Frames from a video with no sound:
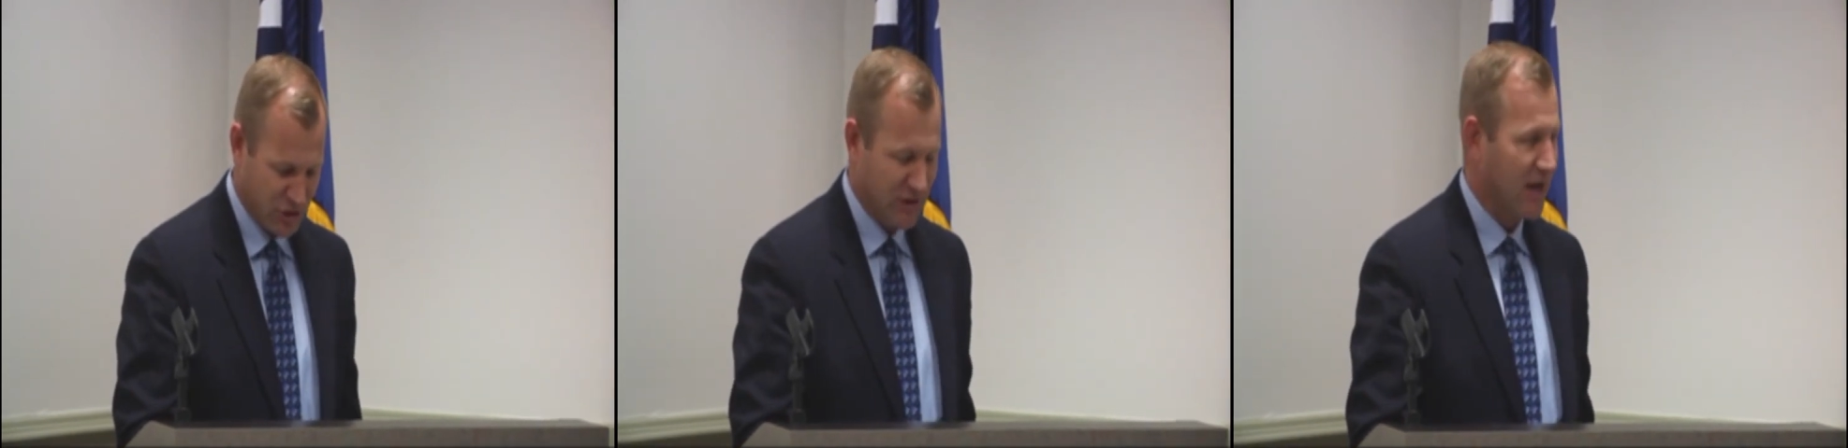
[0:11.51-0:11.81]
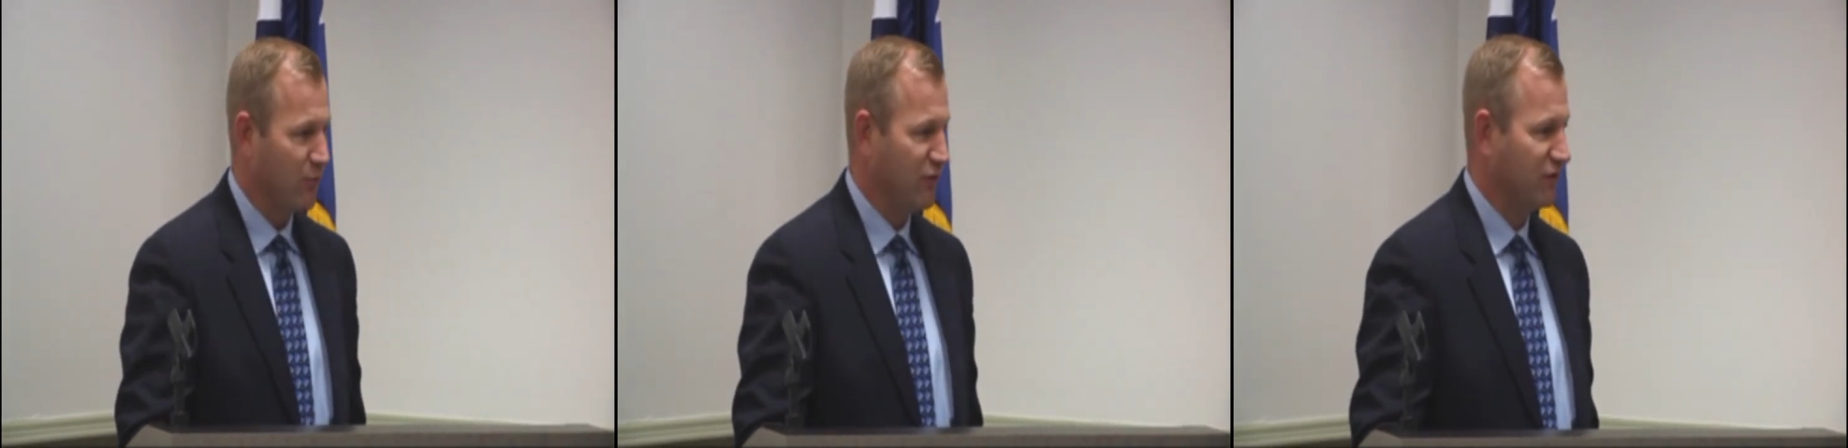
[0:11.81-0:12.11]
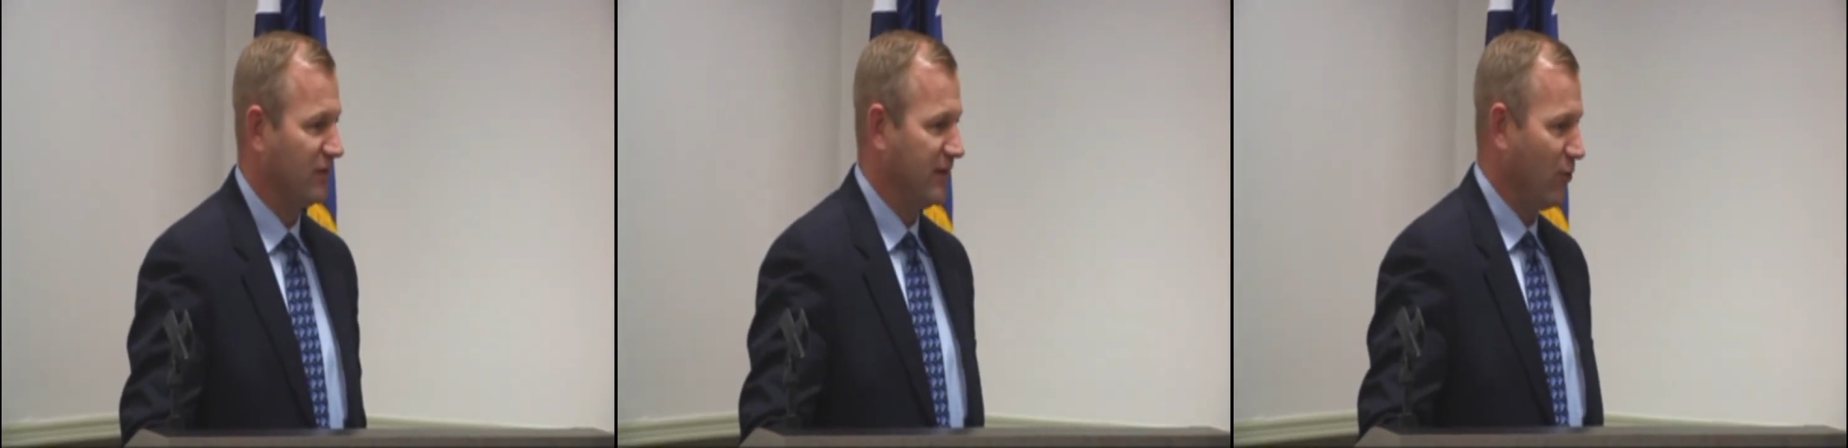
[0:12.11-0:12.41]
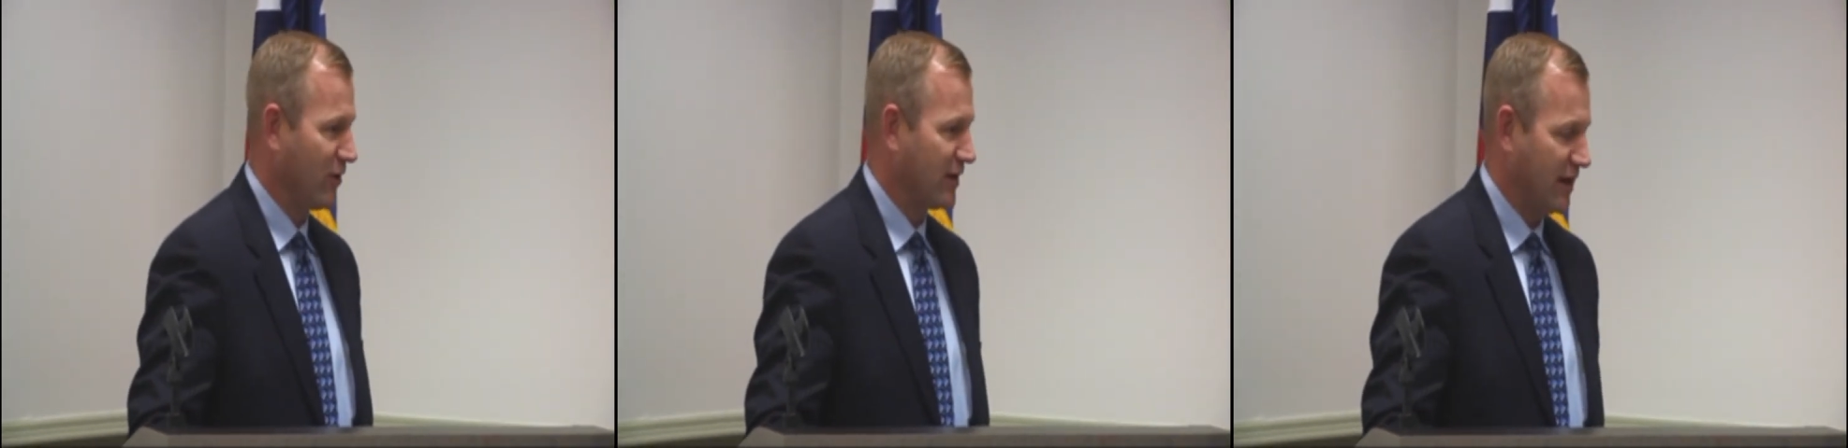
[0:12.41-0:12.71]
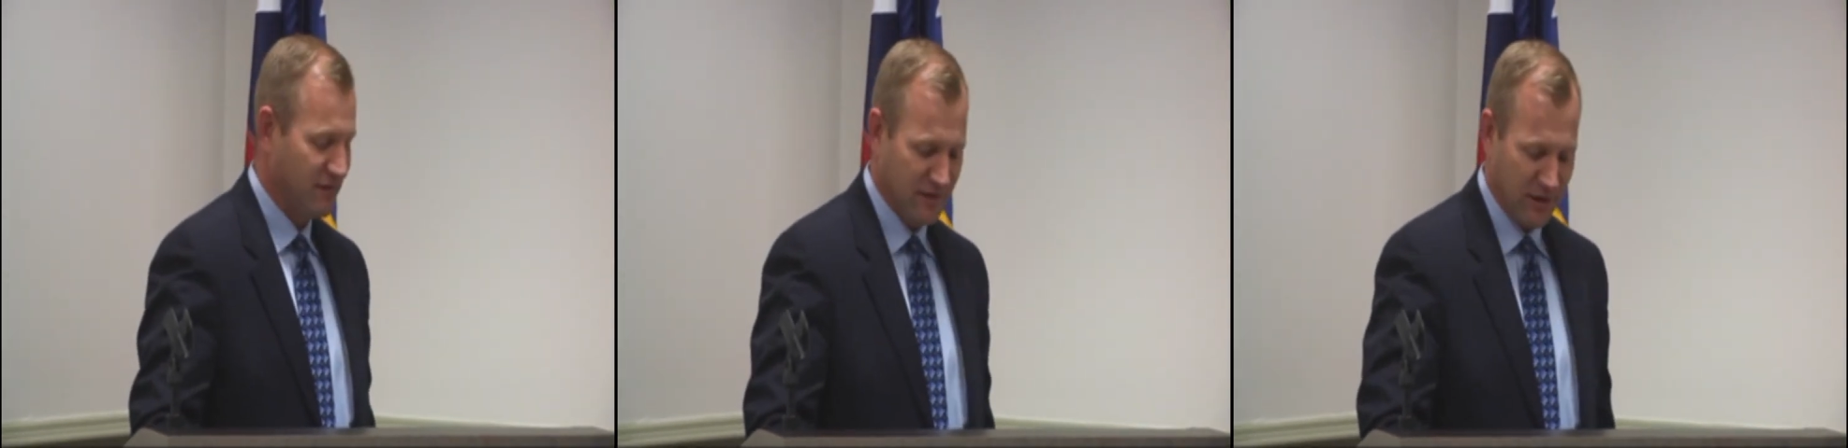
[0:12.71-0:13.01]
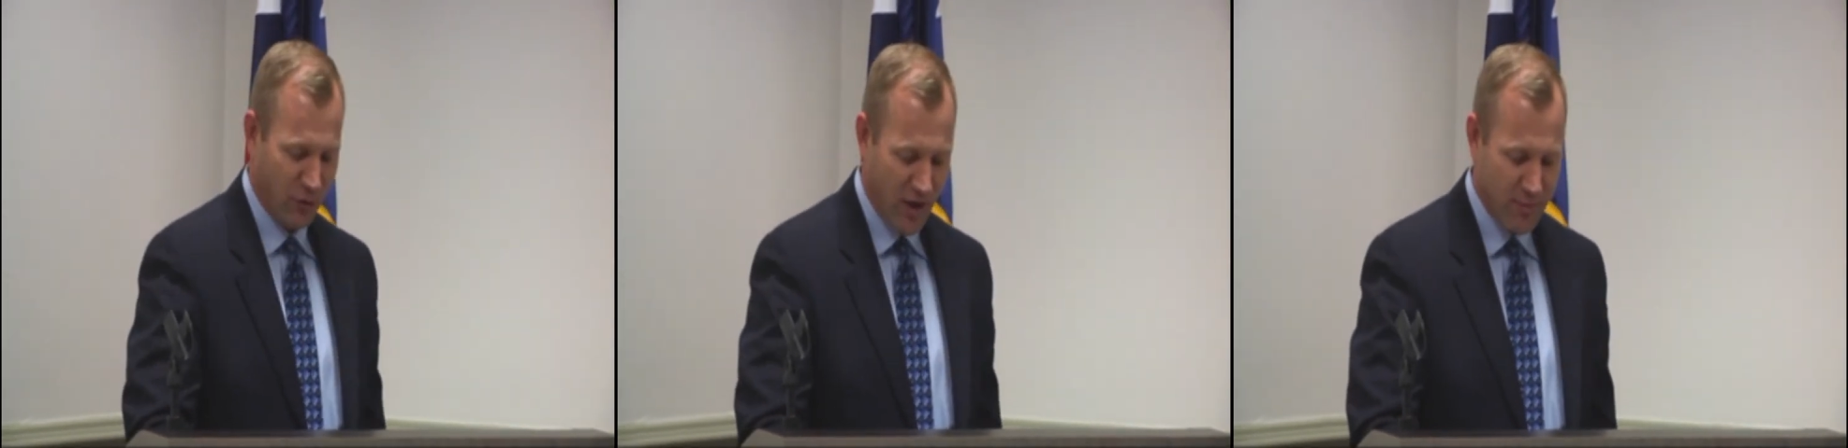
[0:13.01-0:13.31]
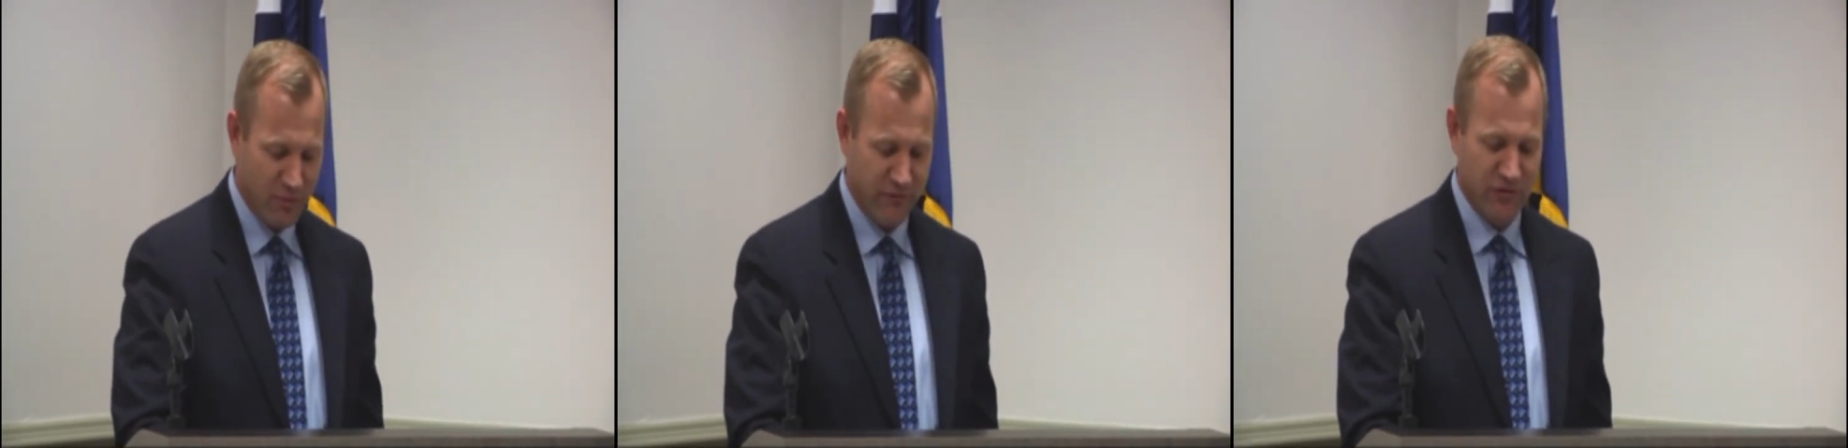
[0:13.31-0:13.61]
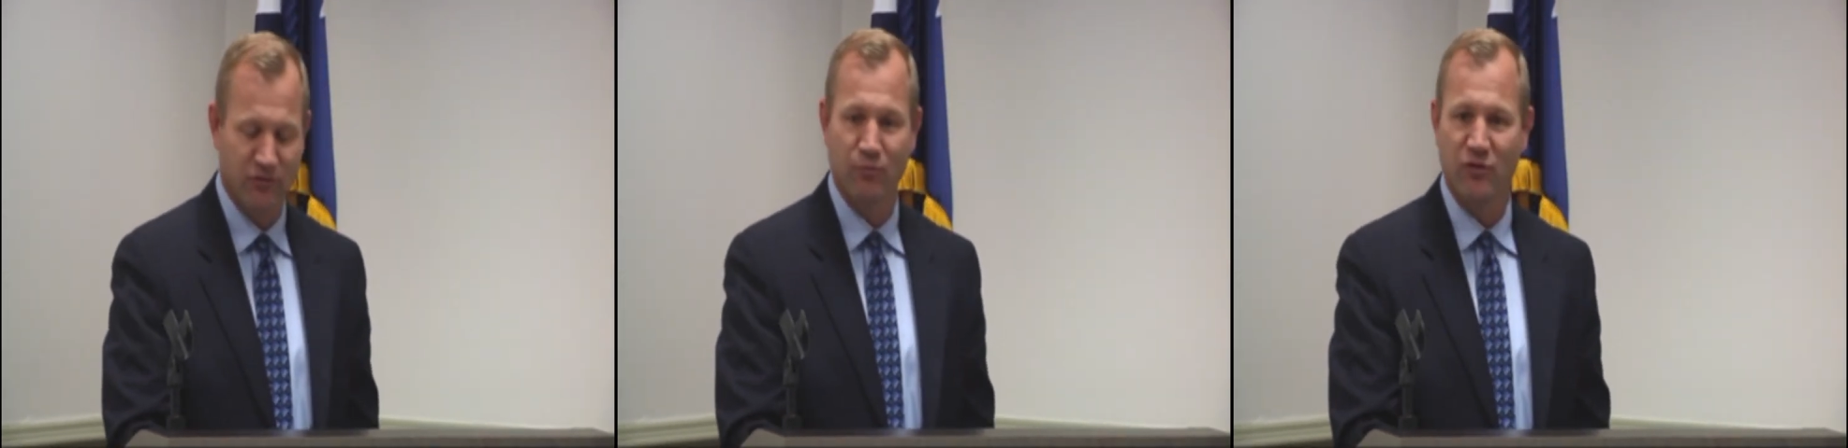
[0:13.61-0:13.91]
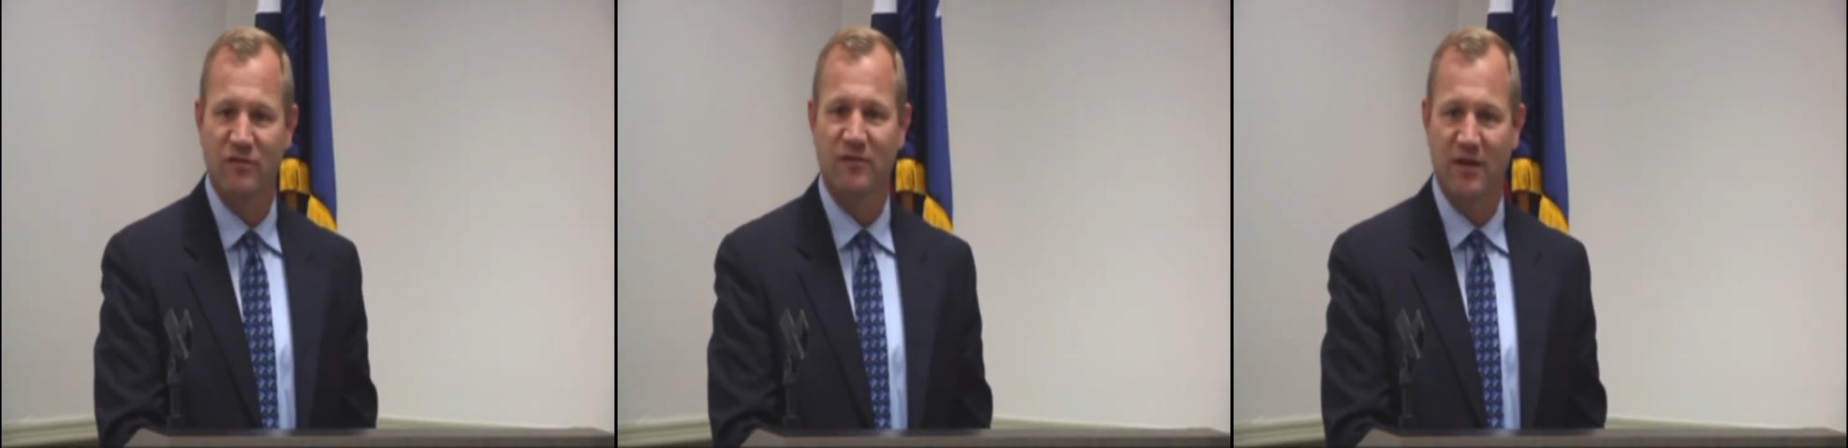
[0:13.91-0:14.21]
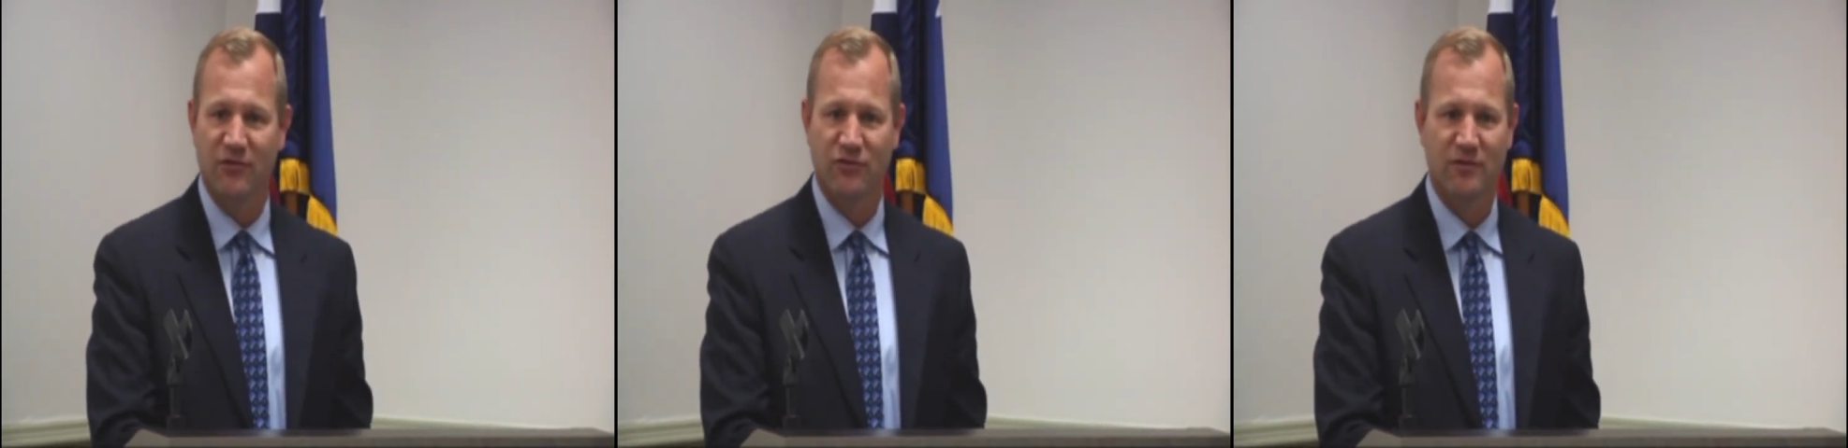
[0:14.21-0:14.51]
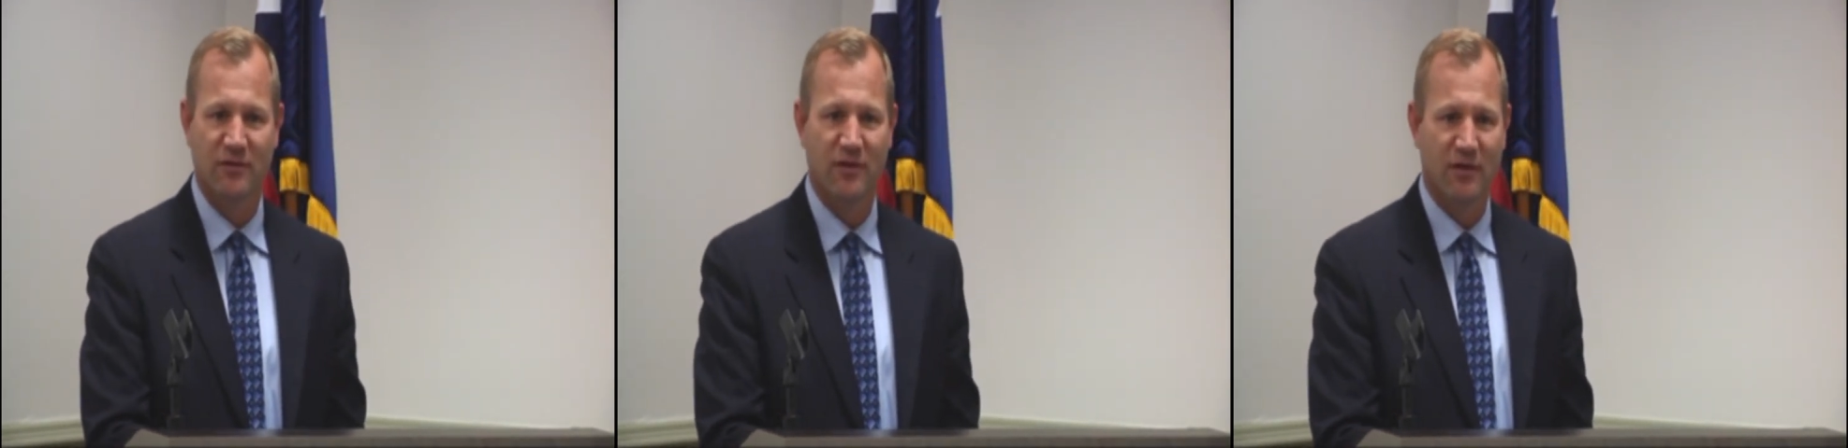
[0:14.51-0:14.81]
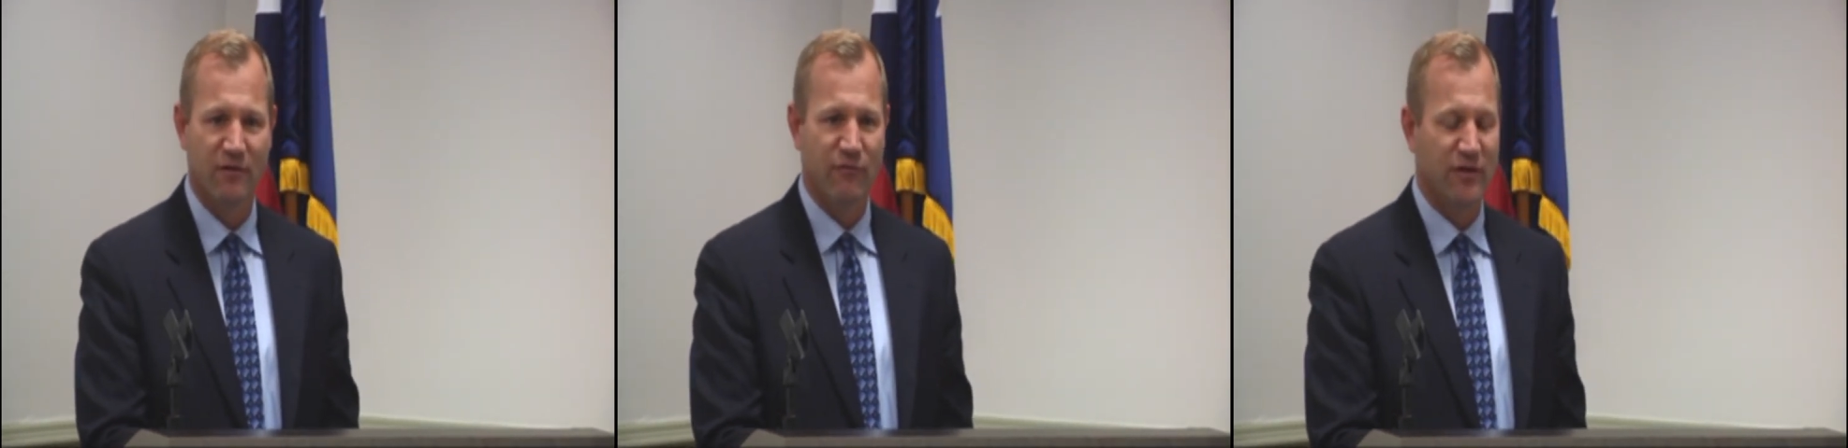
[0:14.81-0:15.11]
Ramesh and I recently organized a crime prevention presentation